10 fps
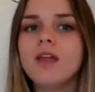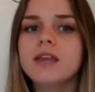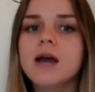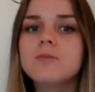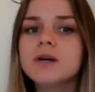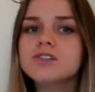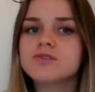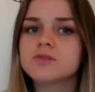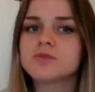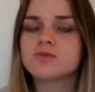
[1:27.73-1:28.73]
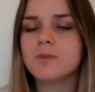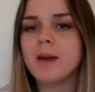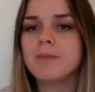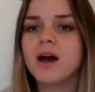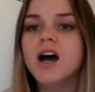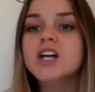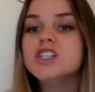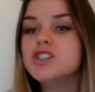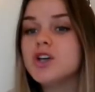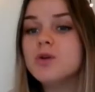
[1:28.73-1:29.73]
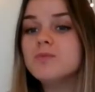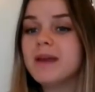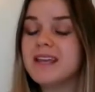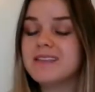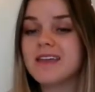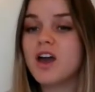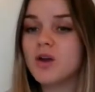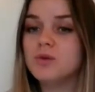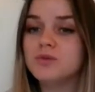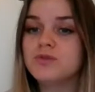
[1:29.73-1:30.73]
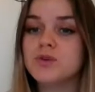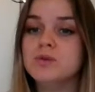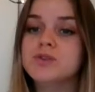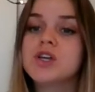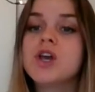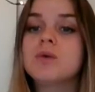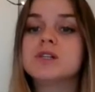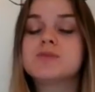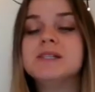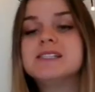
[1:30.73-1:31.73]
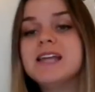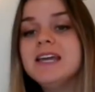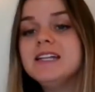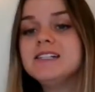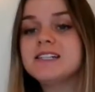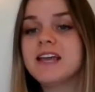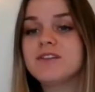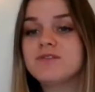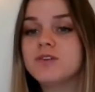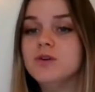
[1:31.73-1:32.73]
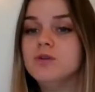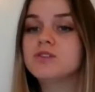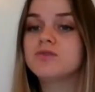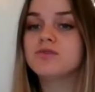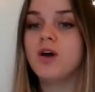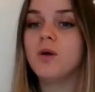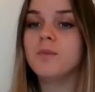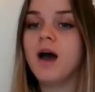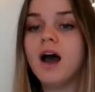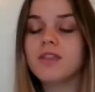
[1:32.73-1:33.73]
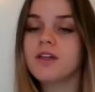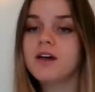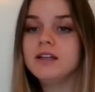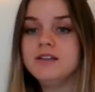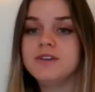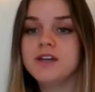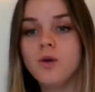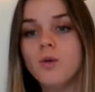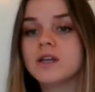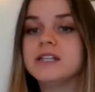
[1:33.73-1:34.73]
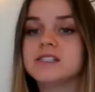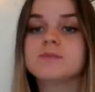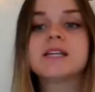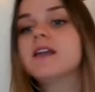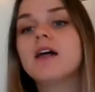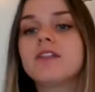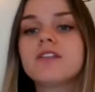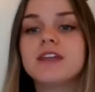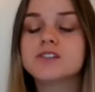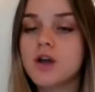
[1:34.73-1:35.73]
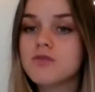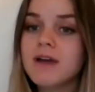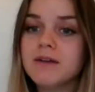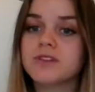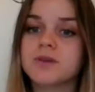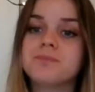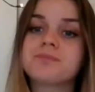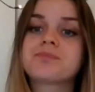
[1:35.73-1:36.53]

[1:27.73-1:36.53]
Now, mushrooms, remember, don't make their own food, which means they need to get food from other living organisms and other things around them.